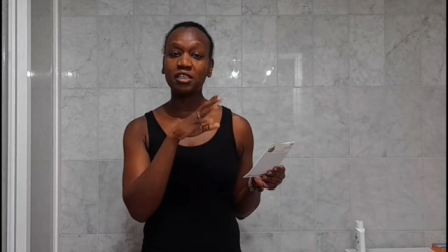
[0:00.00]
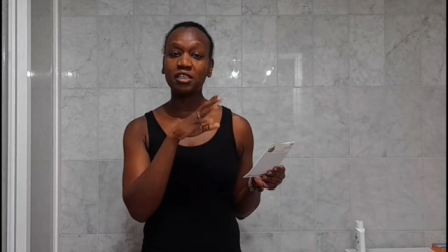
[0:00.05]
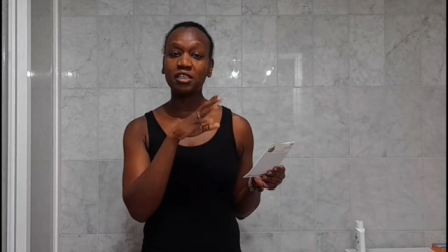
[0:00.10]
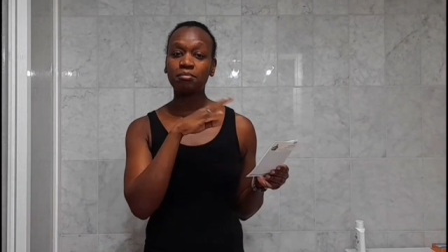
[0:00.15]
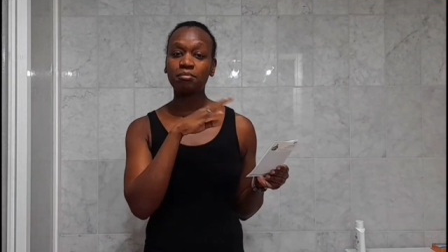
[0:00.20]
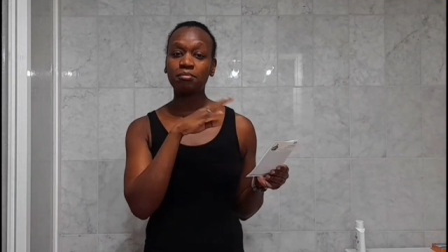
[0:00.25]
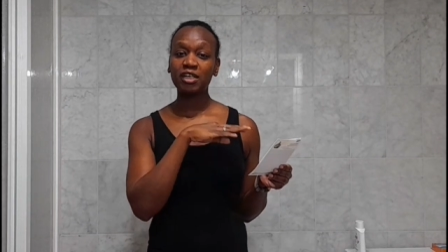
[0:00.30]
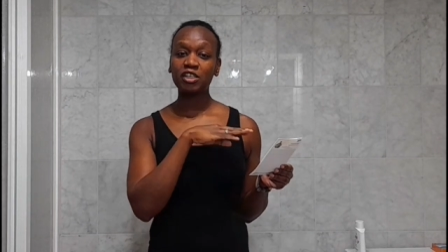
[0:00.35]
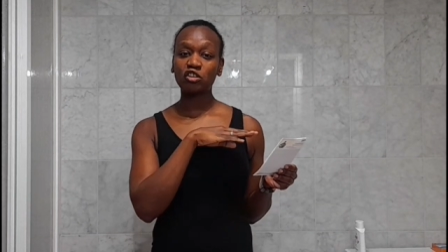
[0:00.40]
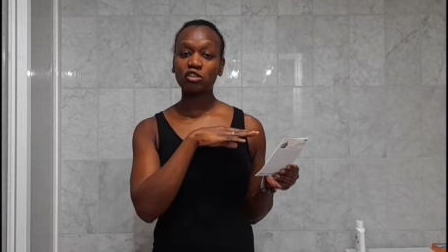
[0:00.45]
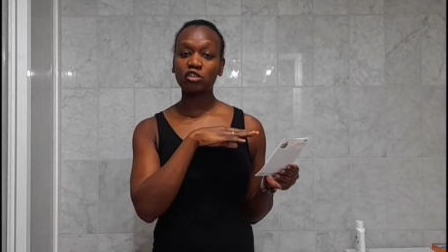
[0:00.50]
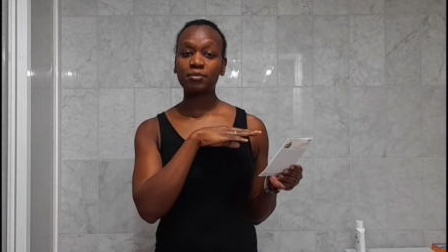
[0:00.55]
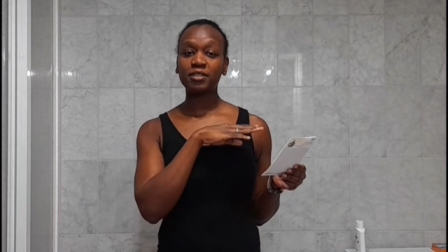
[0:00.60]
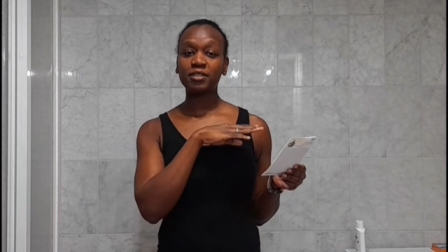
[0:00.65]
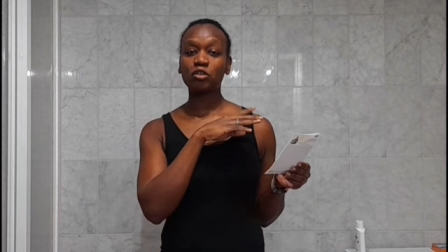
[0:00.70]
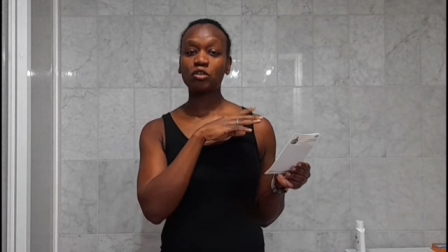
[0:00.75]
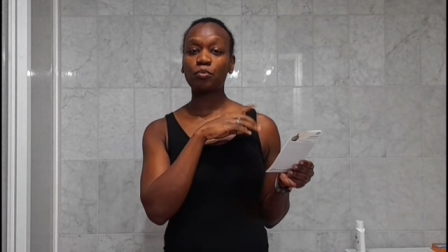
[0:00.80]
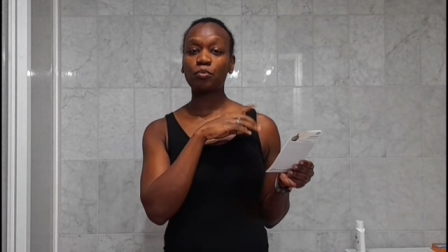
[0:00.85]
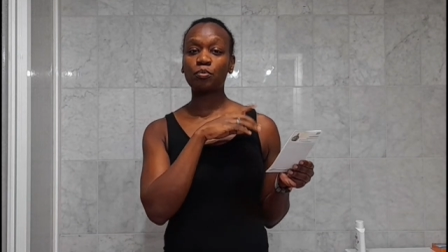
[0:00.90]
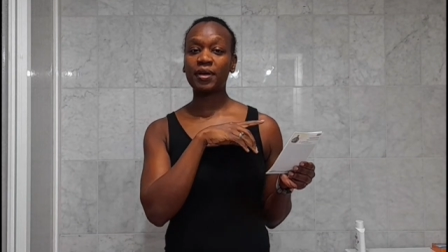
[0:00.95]
In Belgium as
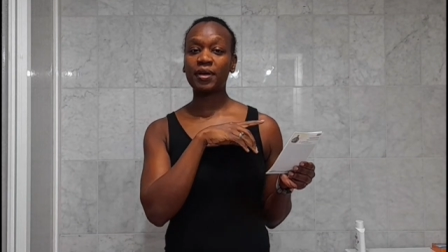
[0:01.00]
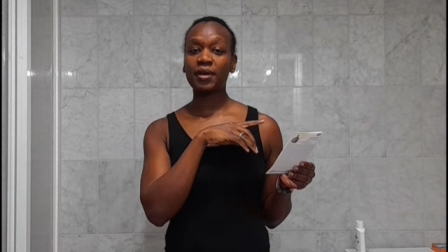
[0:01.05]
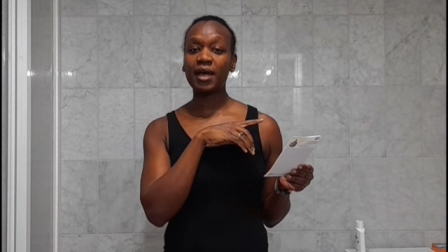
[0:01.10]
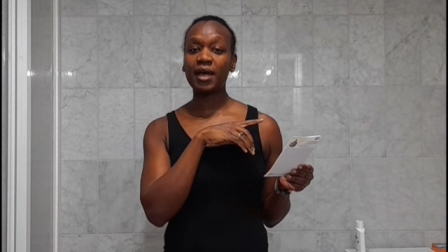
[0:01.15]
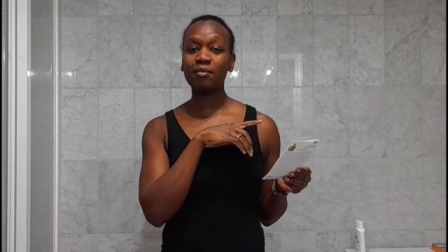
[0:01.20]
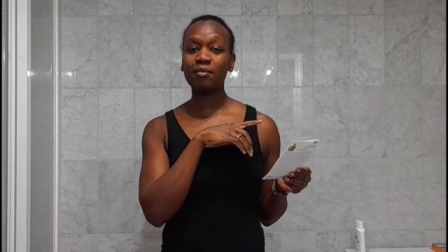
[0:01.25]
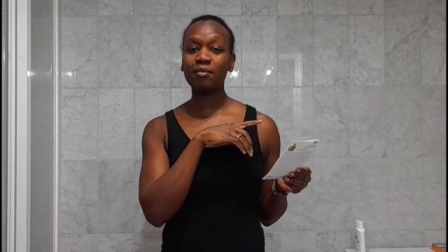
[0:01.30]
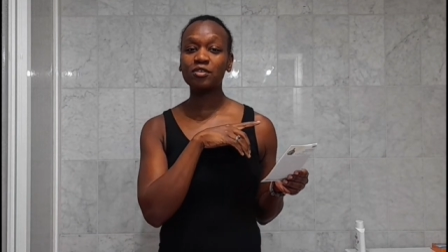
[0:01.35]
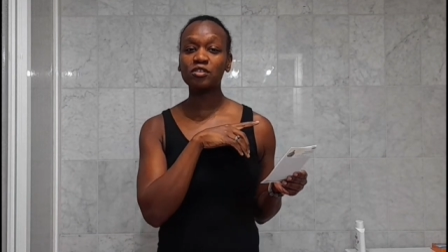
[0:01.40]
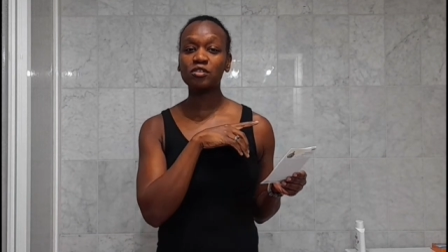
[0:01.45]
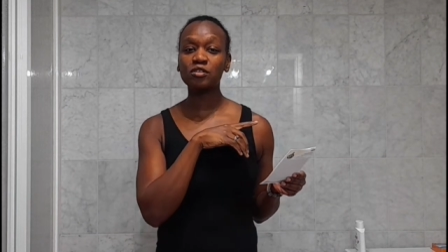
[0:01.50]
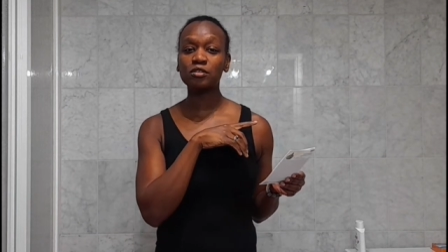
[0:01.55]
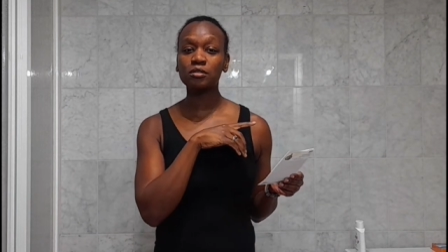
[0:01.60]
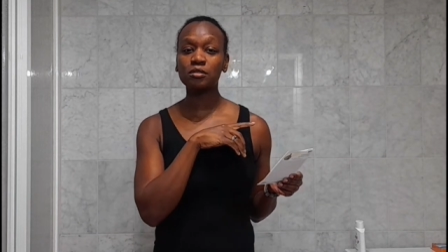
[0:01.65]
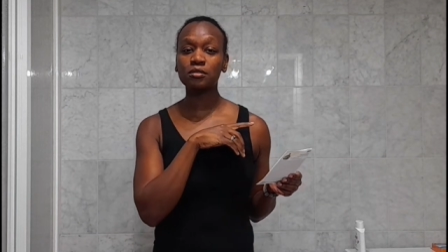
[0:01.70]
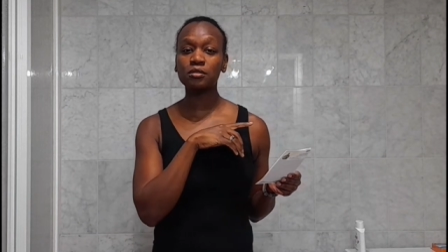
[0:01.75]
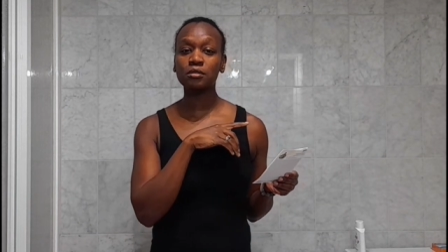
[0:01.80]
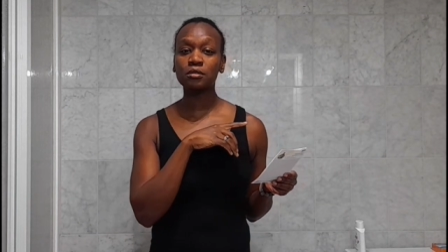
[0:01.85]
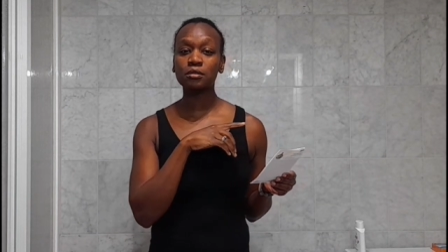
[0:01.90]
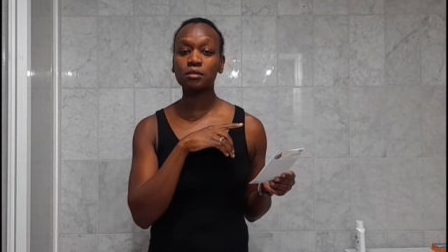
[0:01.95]
an au pair, I
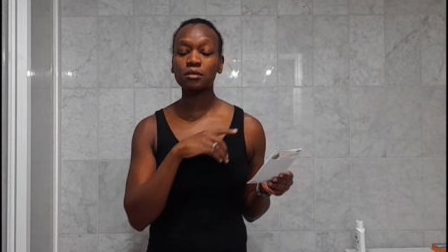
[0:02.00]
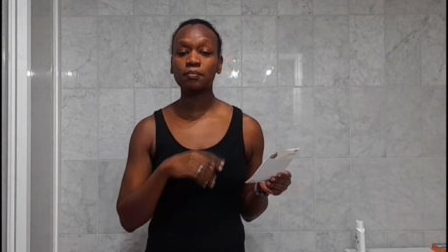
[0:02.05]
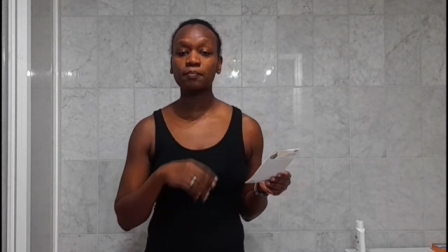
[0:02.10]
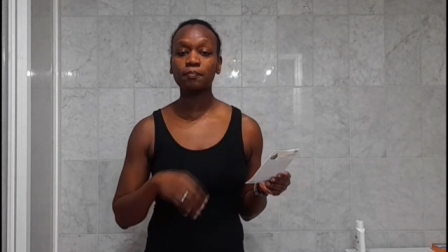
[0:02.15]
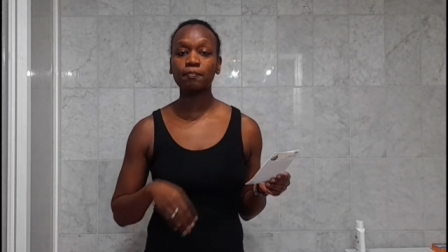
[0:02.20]
was